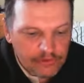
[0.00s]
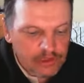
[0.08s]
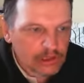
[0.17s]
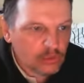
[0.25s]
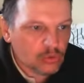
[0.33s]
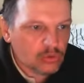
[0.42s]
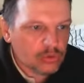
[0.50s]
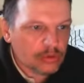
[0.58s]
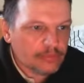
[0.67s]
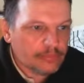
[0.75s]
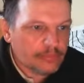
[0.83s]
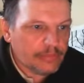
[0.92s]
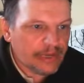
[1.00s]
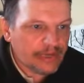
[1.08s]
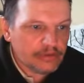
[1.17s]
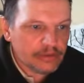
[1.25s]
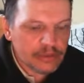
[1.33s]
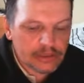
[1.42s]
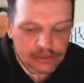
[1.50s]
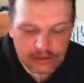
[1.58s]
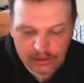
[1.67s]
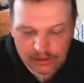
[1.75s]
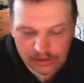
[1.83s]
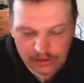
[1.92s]
video on
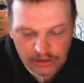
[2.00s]
maggots.